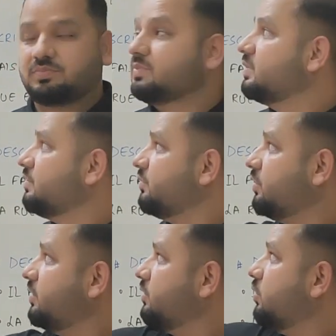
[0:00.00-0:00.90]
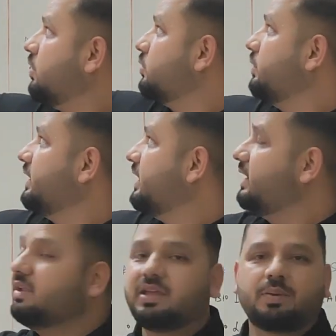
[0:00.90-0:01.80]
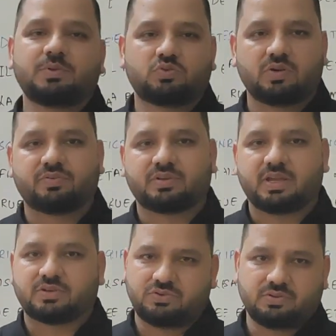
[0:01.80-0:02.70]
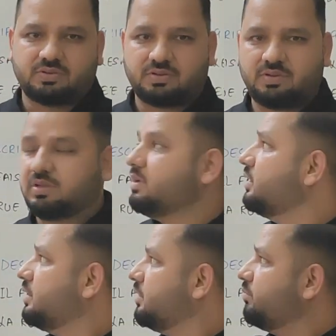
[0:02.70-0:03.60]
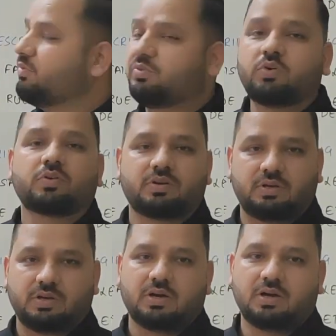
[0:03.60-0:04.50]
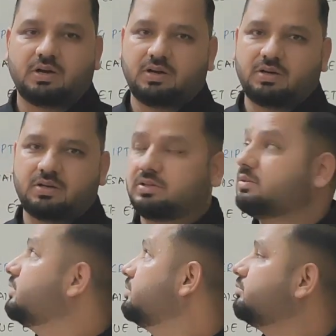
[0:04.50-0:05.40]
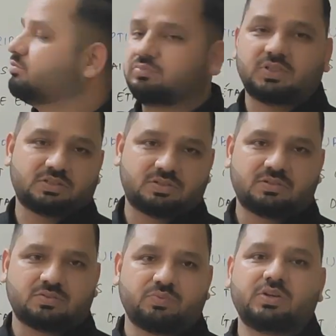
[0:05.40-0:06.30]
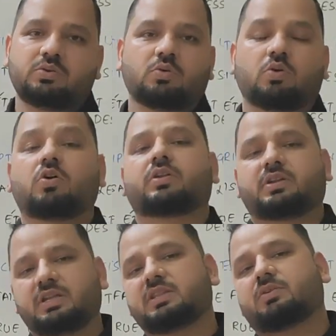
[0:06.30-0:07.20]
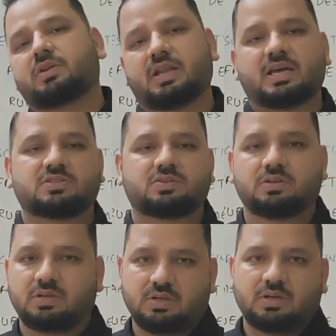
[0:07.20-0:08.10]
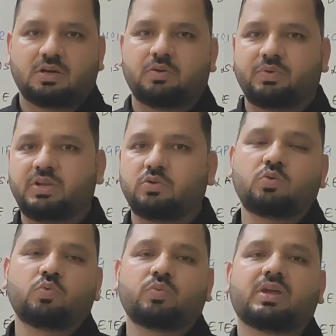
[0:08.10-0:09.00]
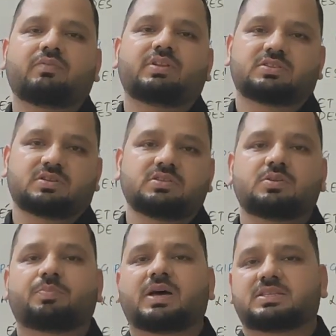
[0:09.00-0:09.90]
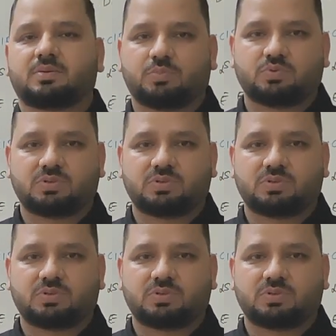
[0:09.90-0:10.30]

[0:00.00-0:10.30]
For ongoing and habitual action. Before this video or in our last video, we have discussed passé composé.